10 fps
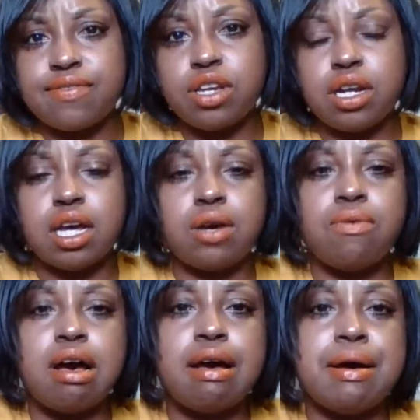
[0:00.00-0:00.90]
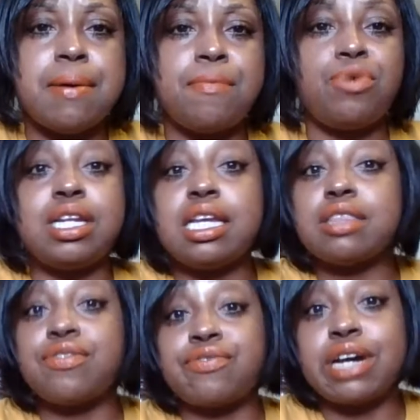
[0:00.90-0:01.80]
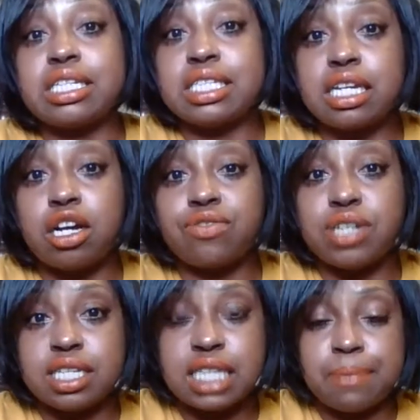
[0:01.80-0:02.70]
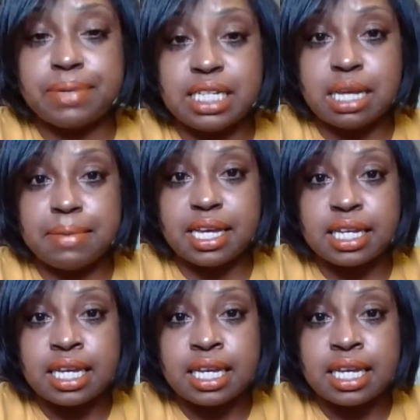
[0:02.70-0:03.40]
We need to fight to get over this epidemic.